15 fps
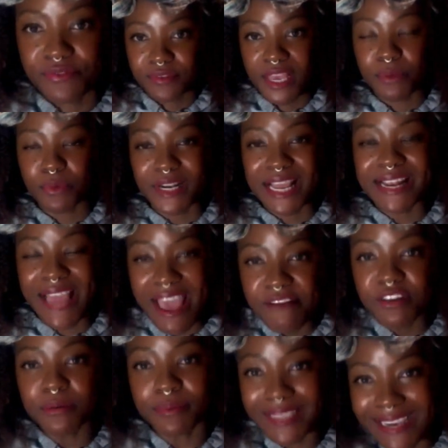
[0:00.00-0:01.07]
It would
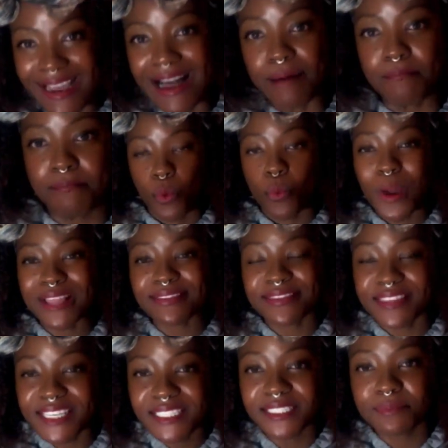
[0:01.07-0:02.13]
inevitably come when
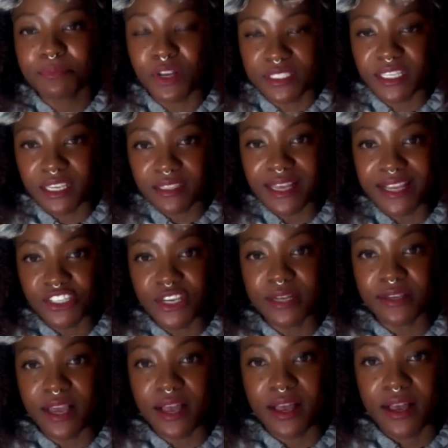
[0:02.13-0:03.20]
this particular
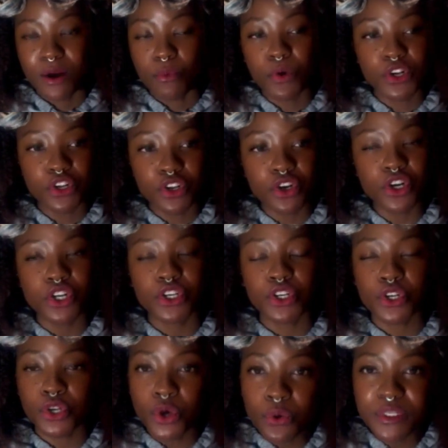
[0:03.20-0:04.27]
agenda would look
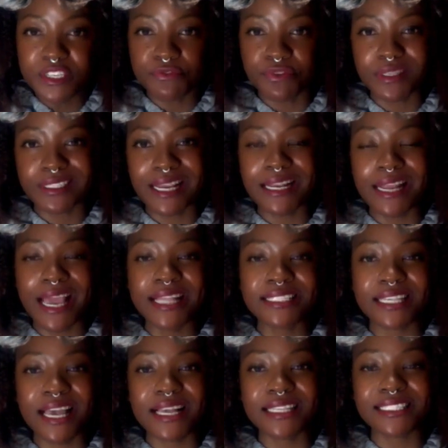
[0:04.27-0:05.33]
no different in
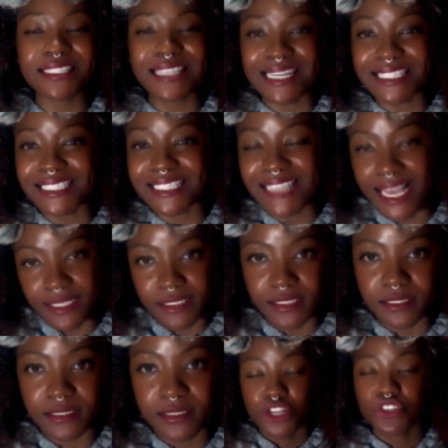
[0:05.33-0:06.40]
its
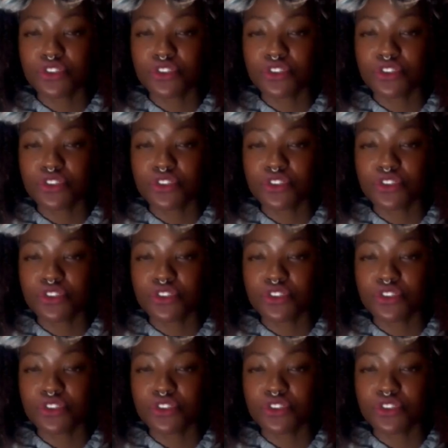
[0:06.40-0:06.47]
success